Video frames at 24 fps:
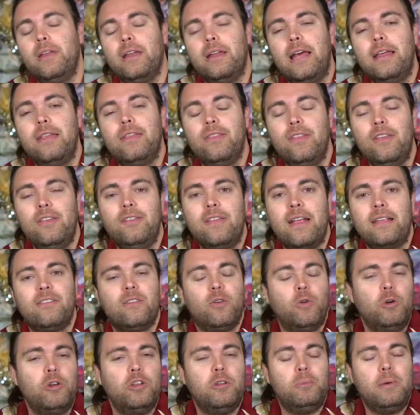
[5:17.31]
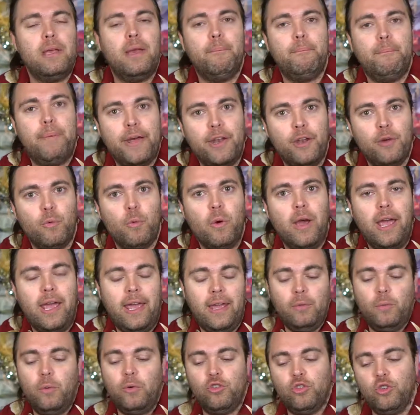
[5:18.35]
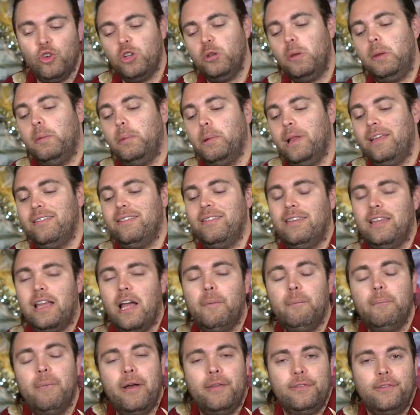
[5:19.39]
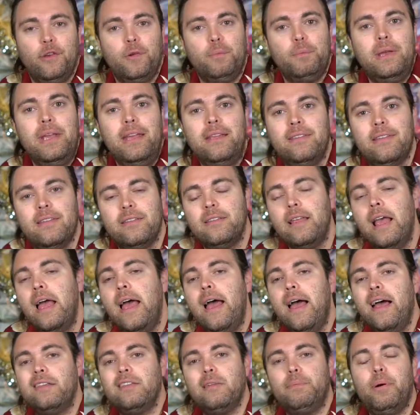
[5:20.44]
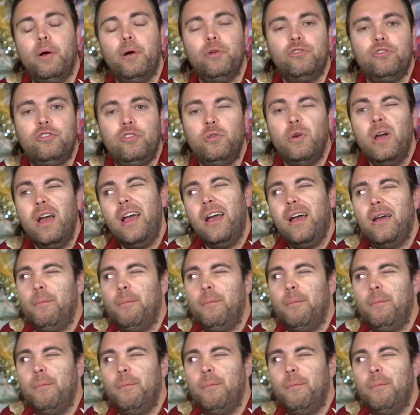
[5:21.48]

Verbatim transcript: and I think that's going to be a better way in which you're going to be placing down puzzle pieces as opposed to